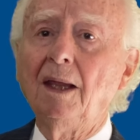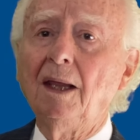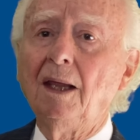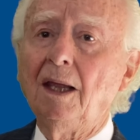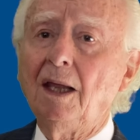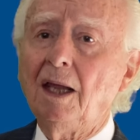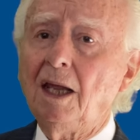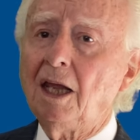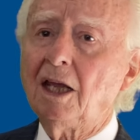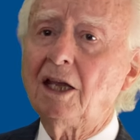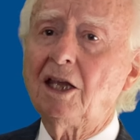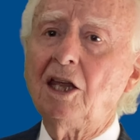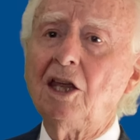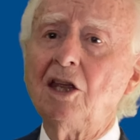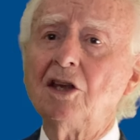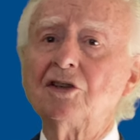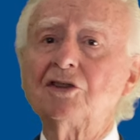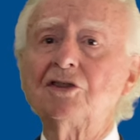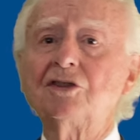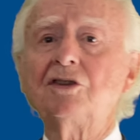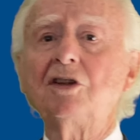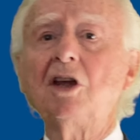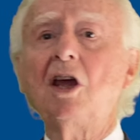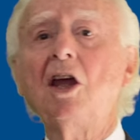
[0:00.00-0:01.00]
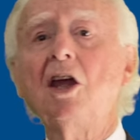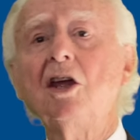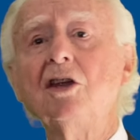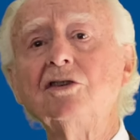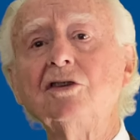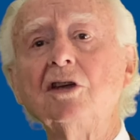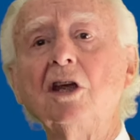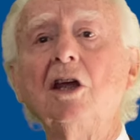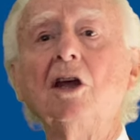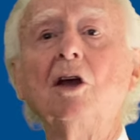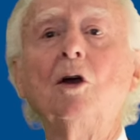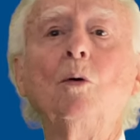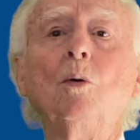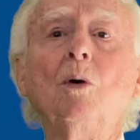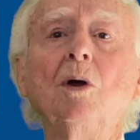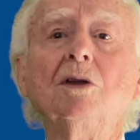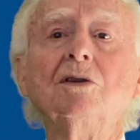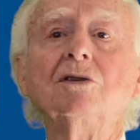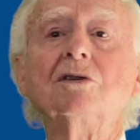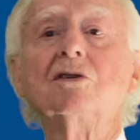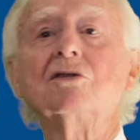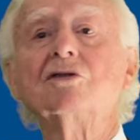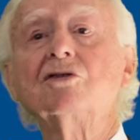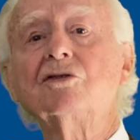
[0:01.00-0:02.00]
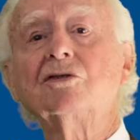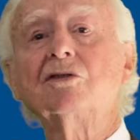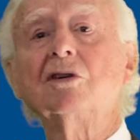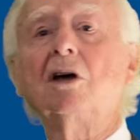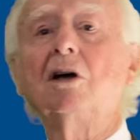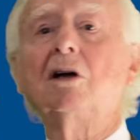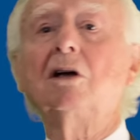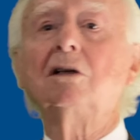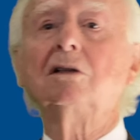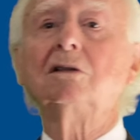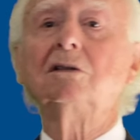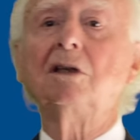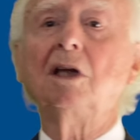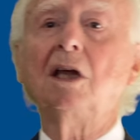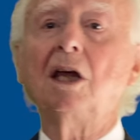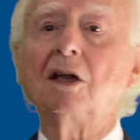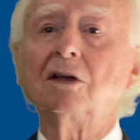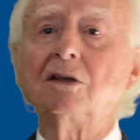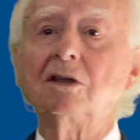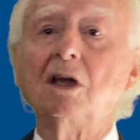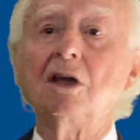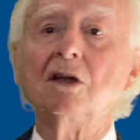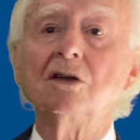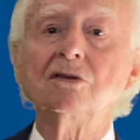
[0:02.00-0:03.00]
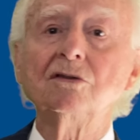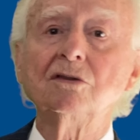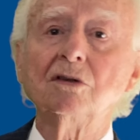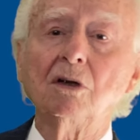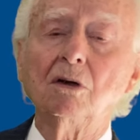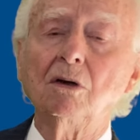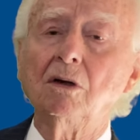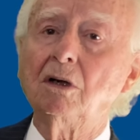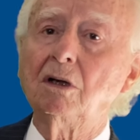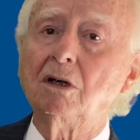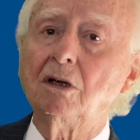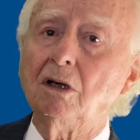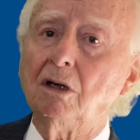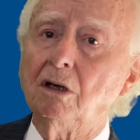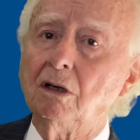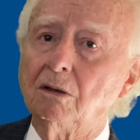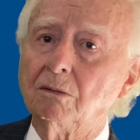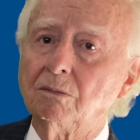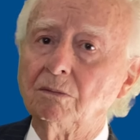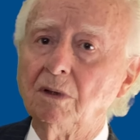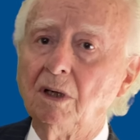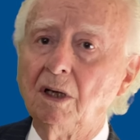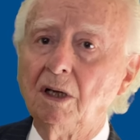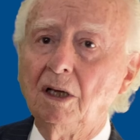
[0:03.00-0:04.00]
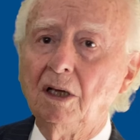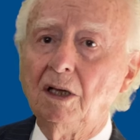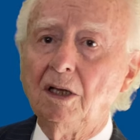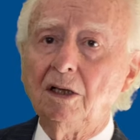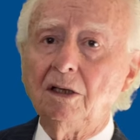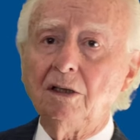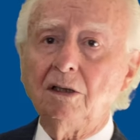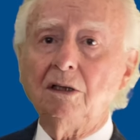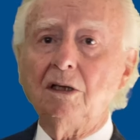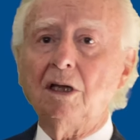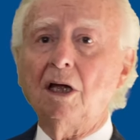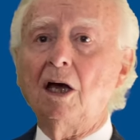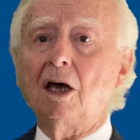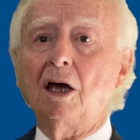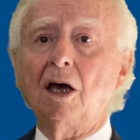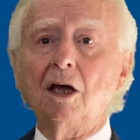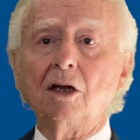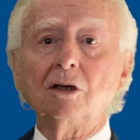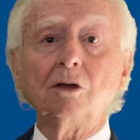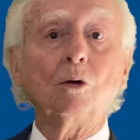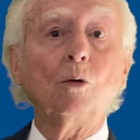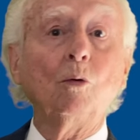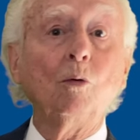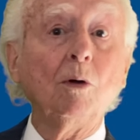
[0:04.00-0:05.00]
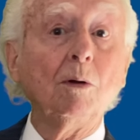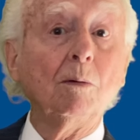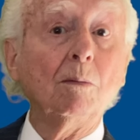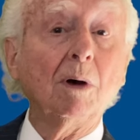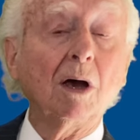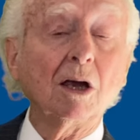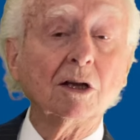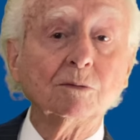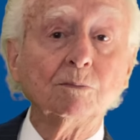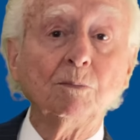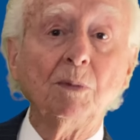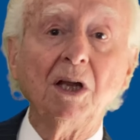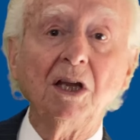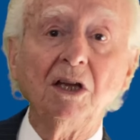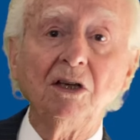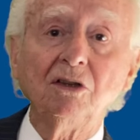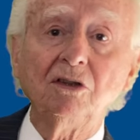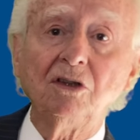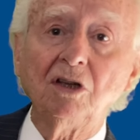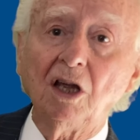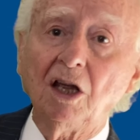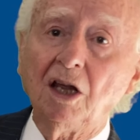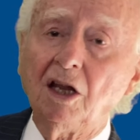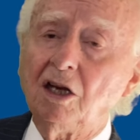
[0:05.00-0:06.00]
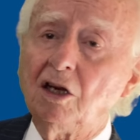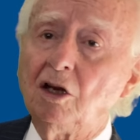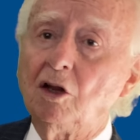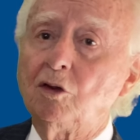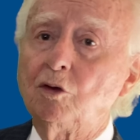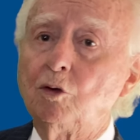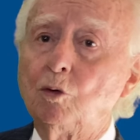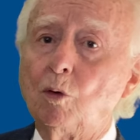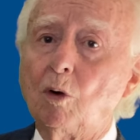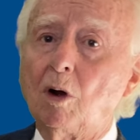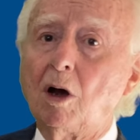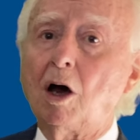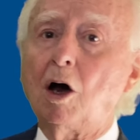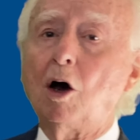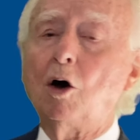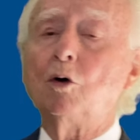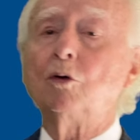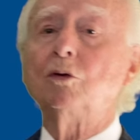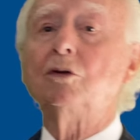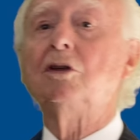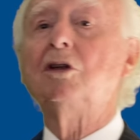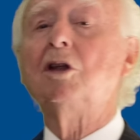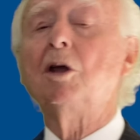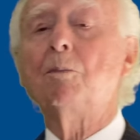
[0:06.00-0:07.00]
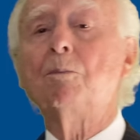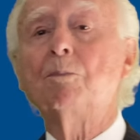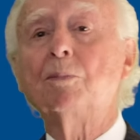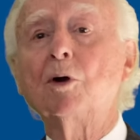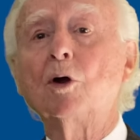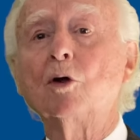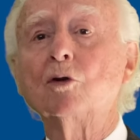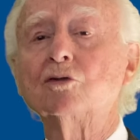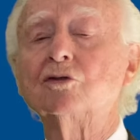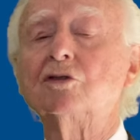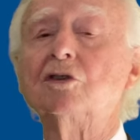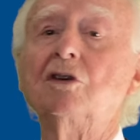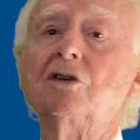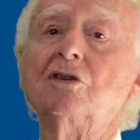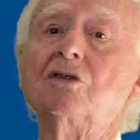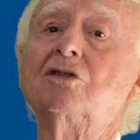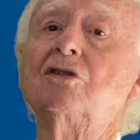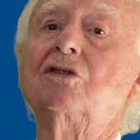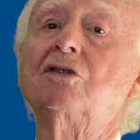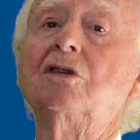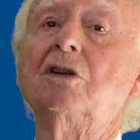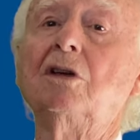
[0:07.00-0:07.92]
A key stage in which starts the attention curve that we must maintain throughout the process.